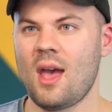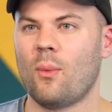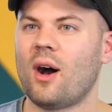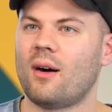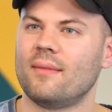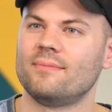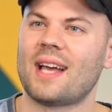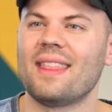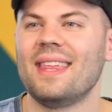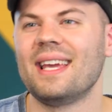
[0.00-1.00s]
Well,
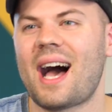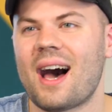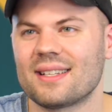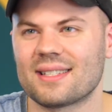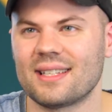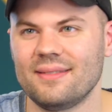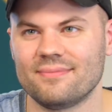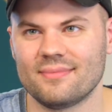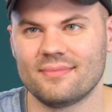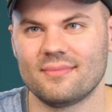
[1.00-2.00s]
I think honestly,
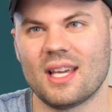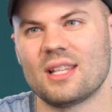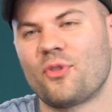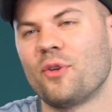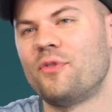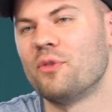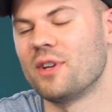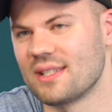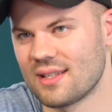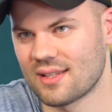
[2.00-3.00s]
it's for a few
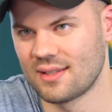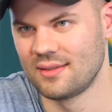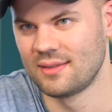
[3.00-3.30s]
reasons.